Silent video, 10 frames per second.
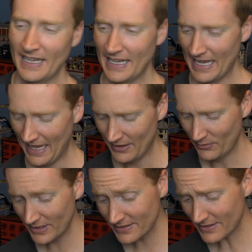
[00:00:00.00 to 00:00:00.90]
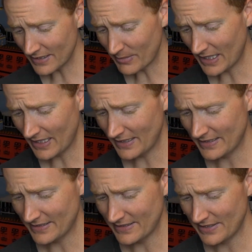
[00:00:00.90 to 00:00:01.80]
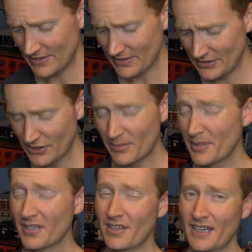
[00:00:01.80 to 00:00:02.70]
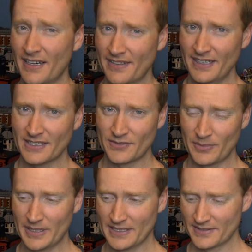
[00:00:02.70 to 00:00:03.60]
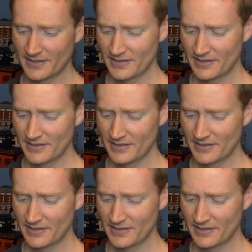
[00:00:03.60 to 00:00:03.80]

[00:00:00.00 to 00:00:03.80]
And the reasoning behind this is you can build a lot of things from this.